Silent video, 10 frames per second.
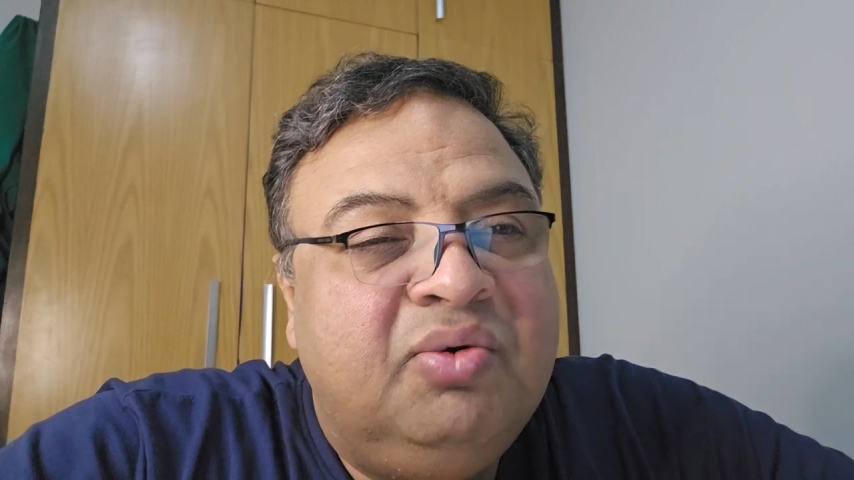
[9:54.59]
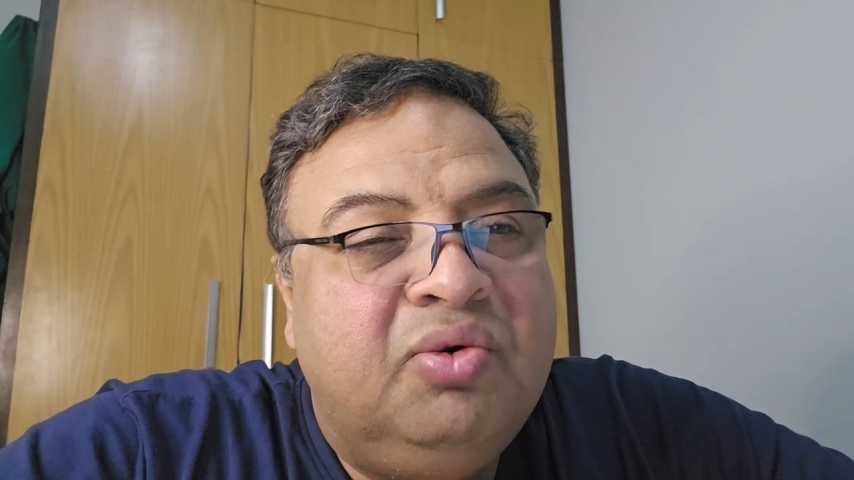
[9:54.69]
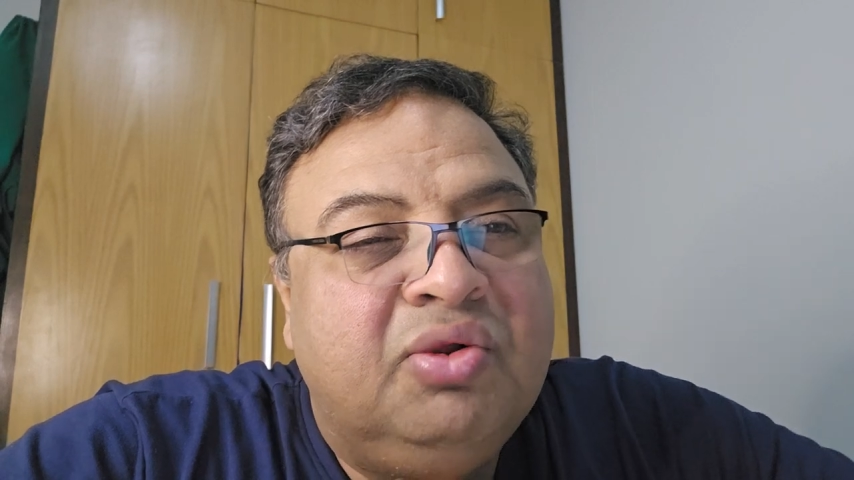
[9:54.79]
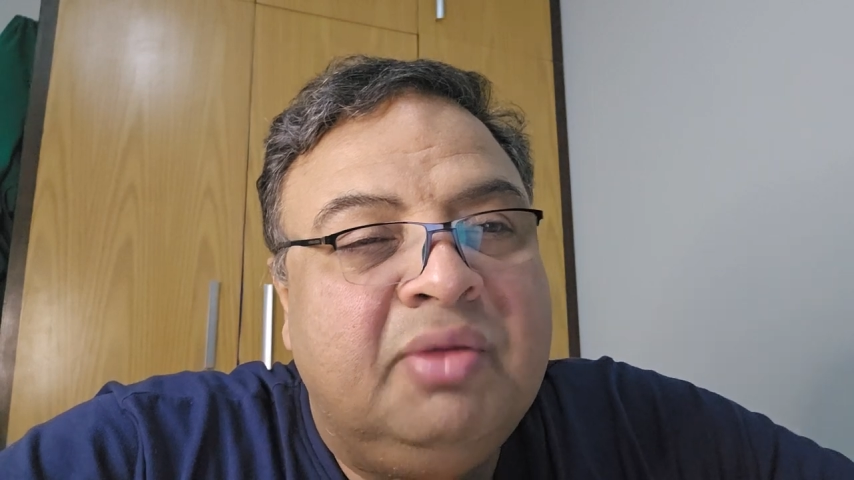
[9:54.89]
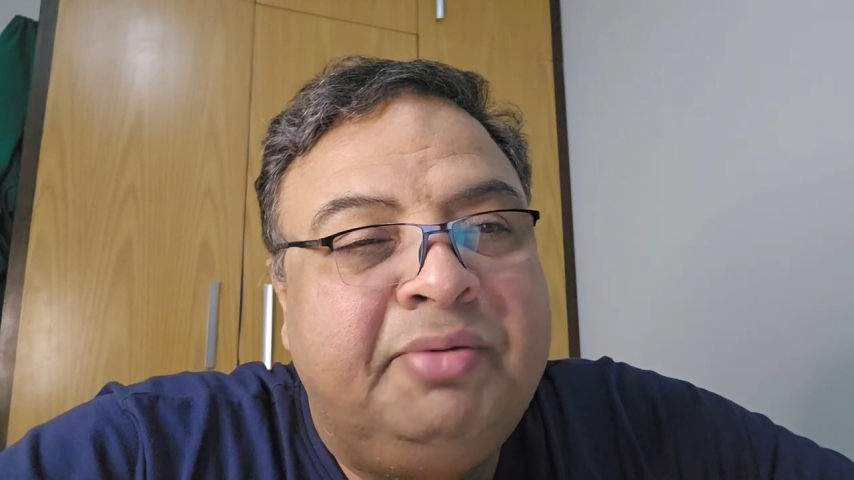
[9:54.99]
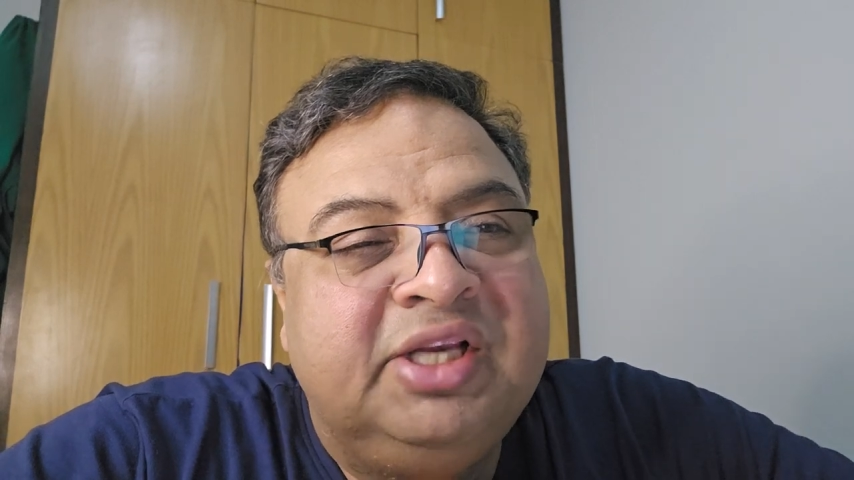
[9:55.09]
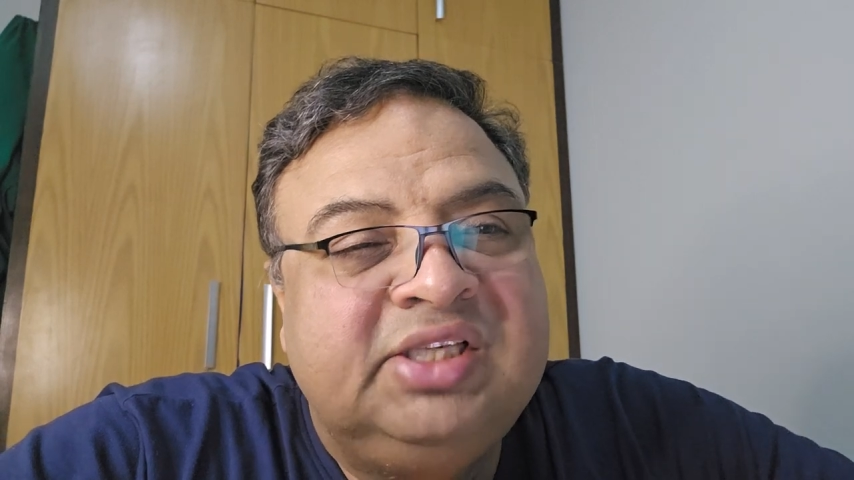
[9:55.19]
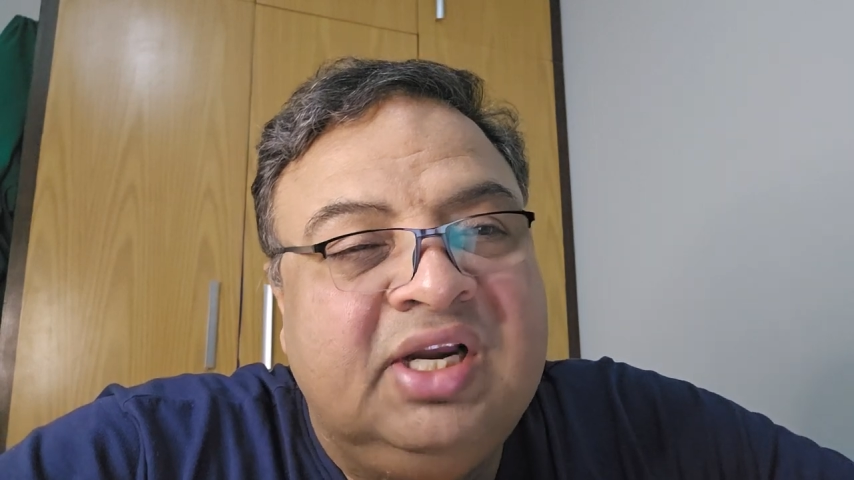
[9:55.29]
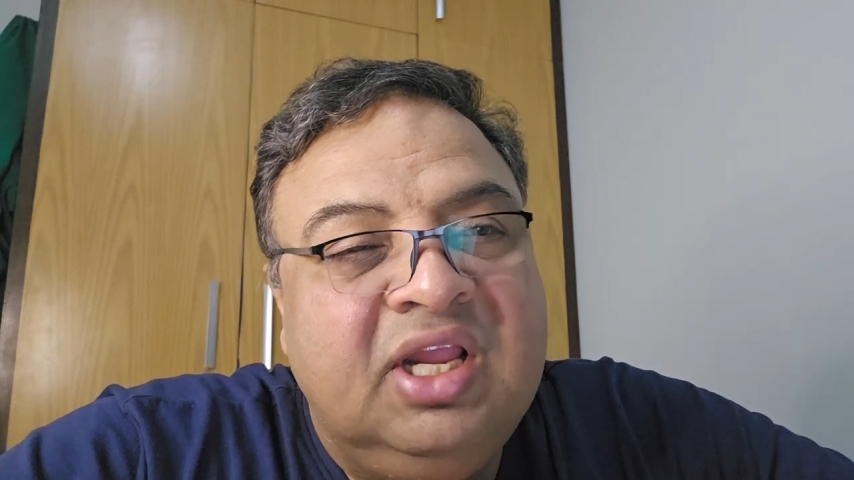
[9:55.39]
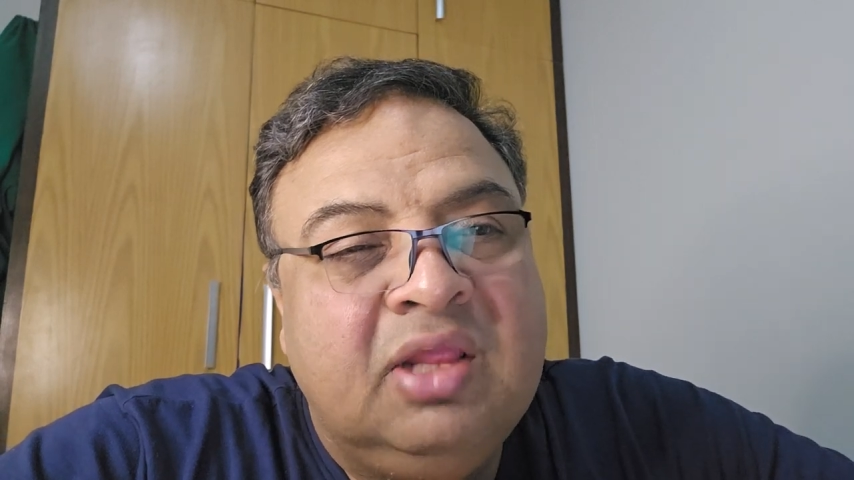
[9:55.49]
you know, the
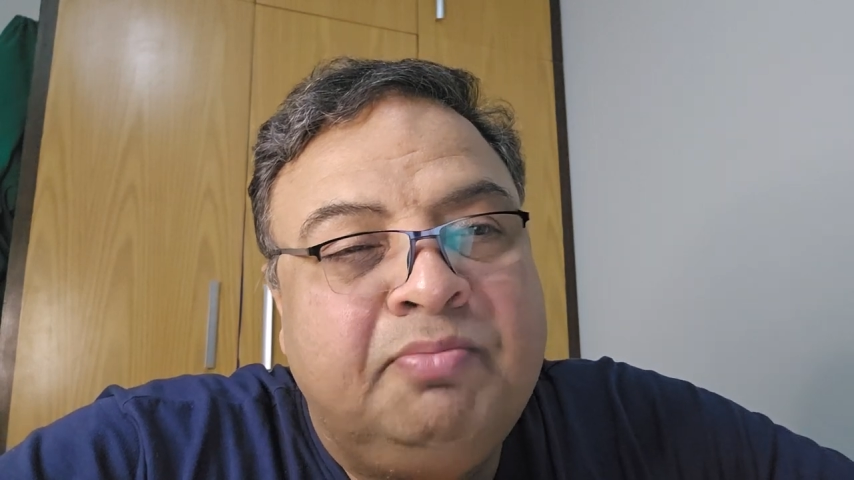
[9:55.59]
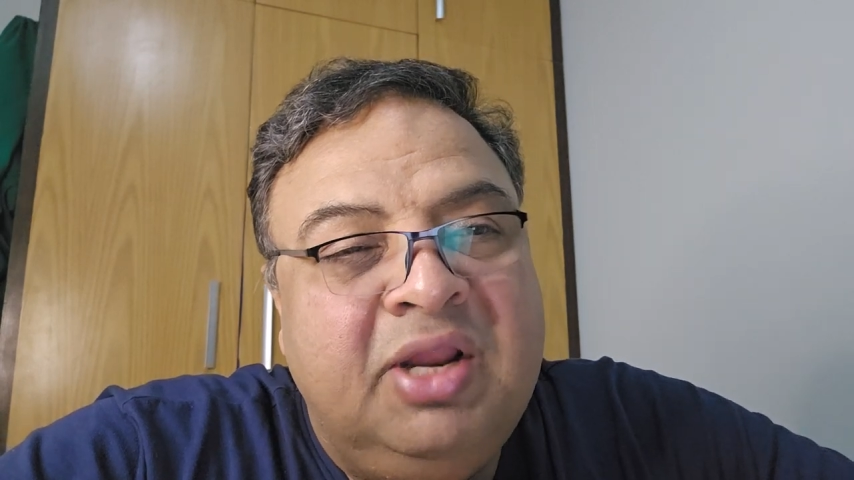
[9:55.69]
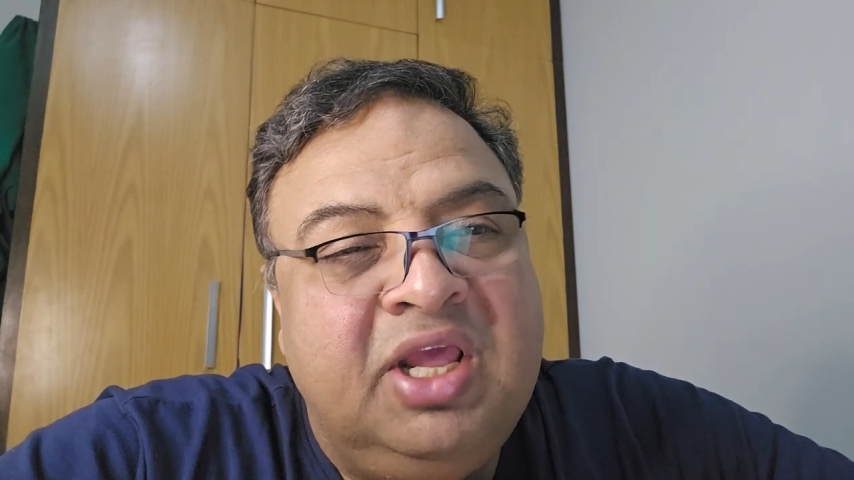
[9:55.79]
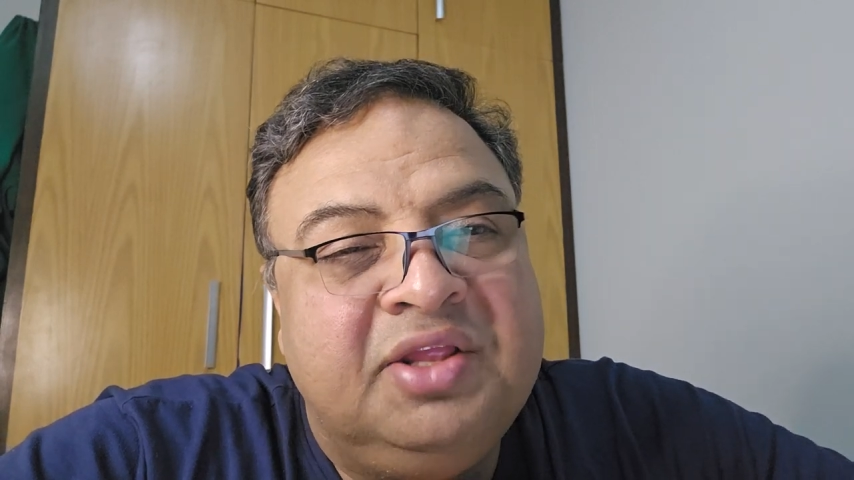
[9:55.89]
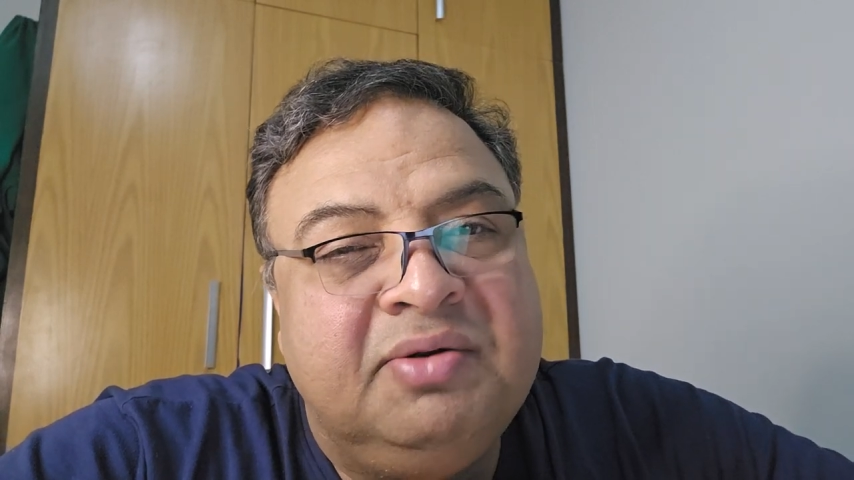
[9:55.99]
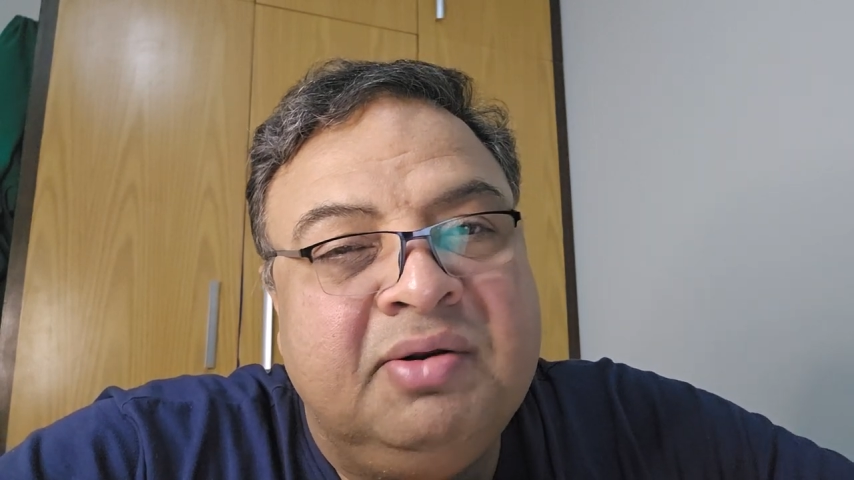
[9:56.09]
patient is placed